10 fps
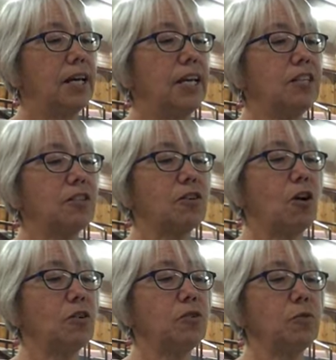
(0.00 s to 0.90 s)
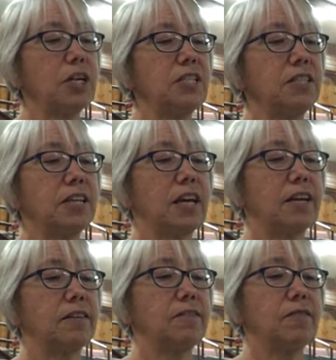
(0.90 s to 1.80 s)
He's gone to rest
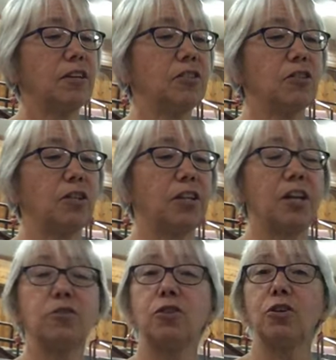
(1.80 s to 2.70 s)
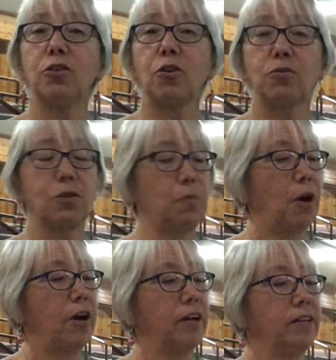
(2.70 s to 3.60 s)
again until another year goes
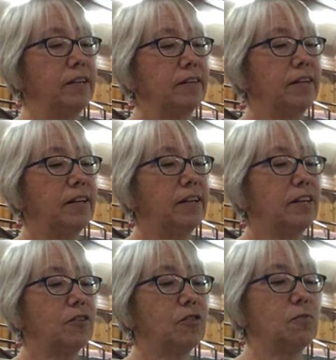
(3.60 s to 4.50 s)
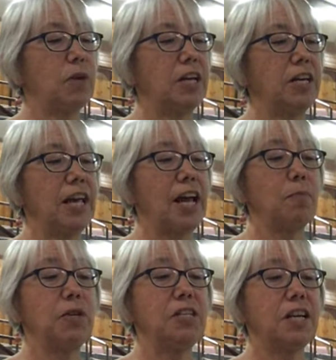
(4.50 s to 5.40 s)
by. There's many
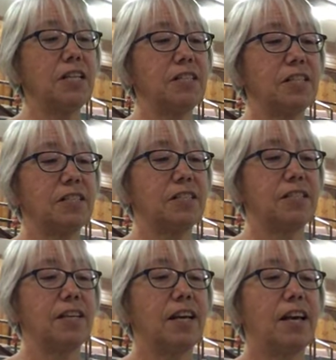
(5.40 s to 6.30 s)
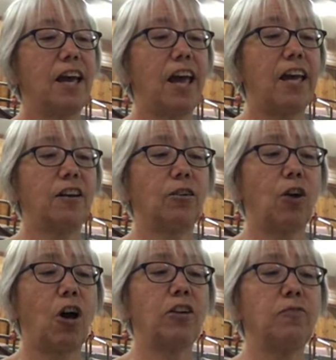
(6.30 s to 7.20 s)
happy dentists and a
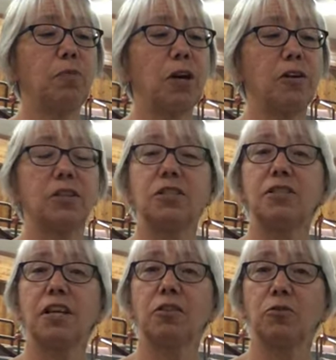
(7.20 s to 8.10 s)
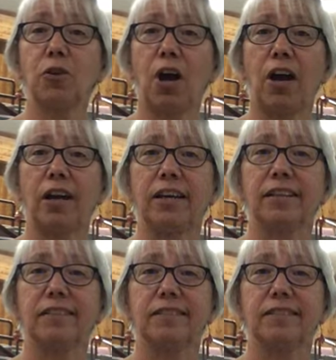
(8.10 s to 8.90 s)
lot of parents that cry.